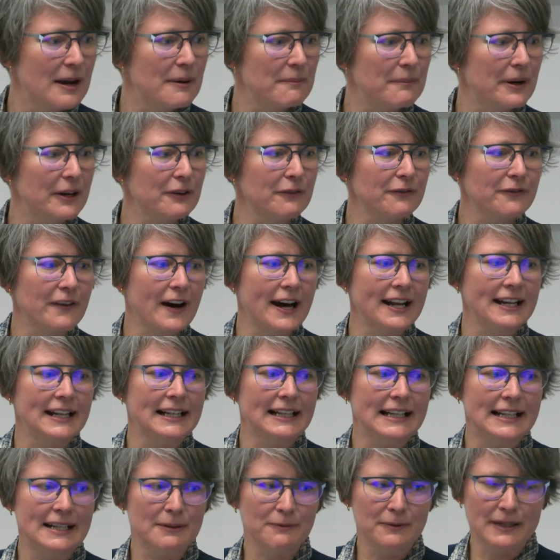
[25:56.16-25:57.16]
But
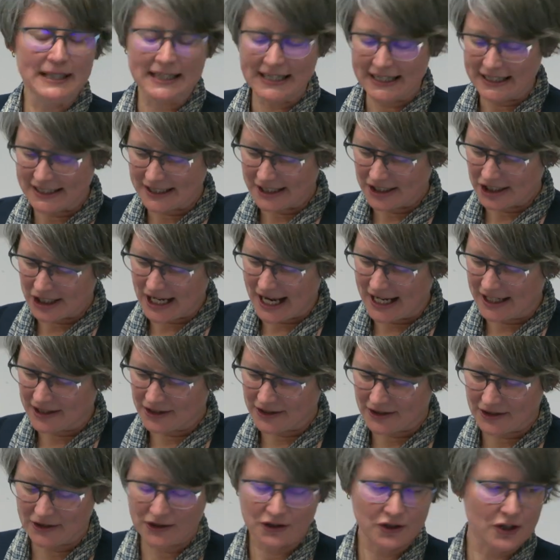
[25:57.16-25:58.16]
finally, we need to
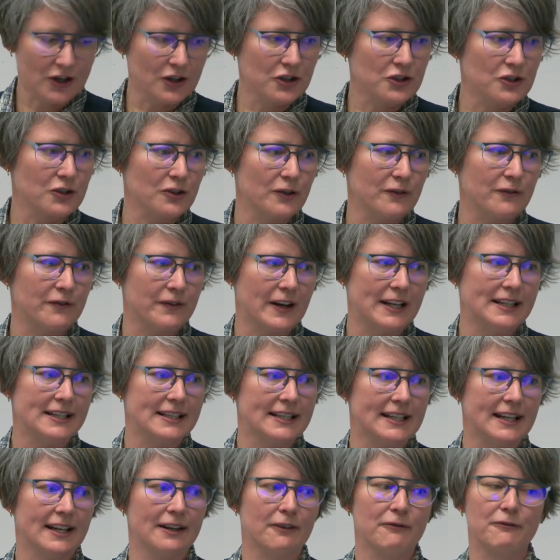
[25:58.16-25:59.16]
change the structure of
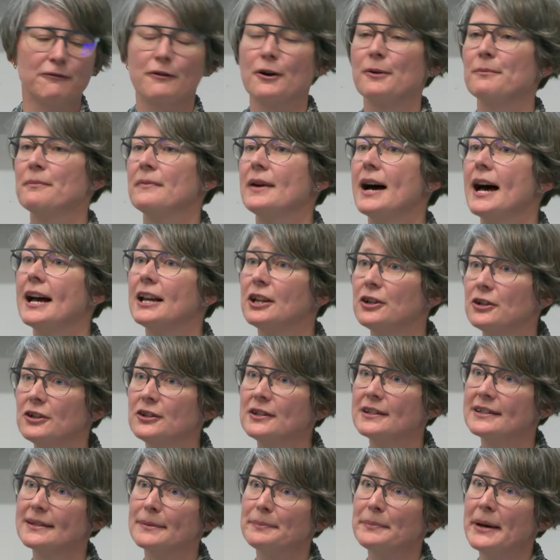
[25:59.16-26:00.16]
funding from a user